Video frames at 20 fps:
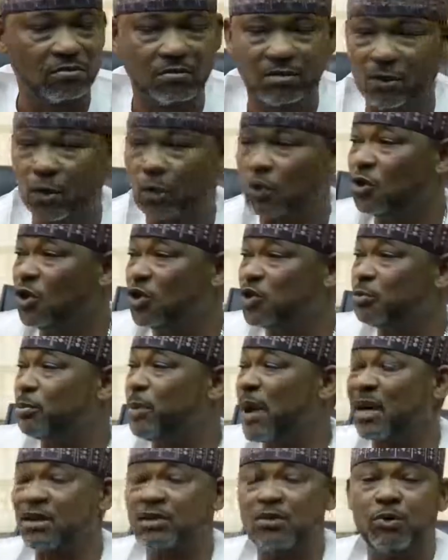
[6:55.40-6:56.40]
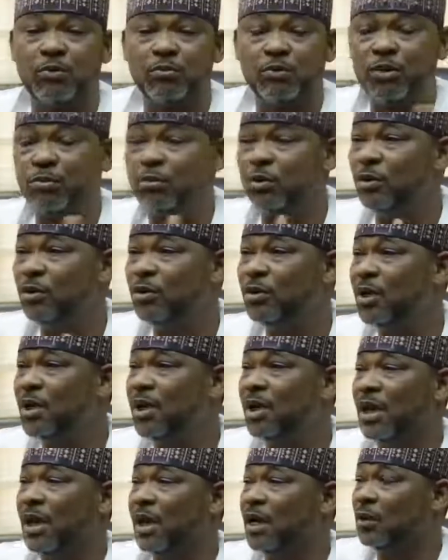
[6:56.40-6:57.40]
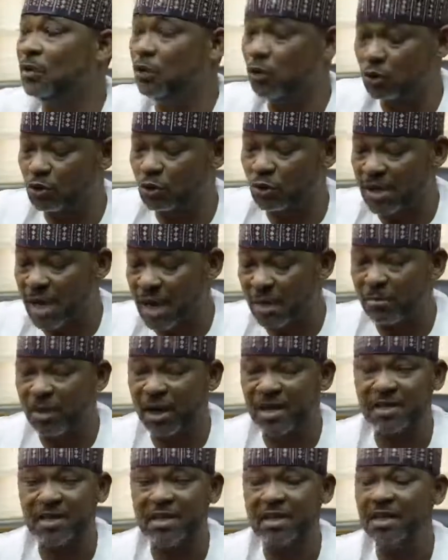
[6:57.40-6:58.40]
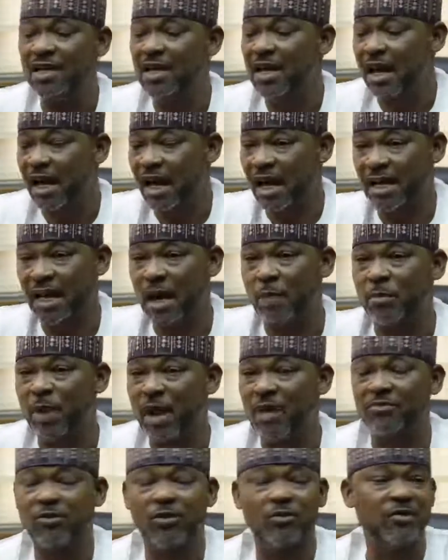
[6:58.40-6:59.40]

They will just pack some people, go to the embassy and apply for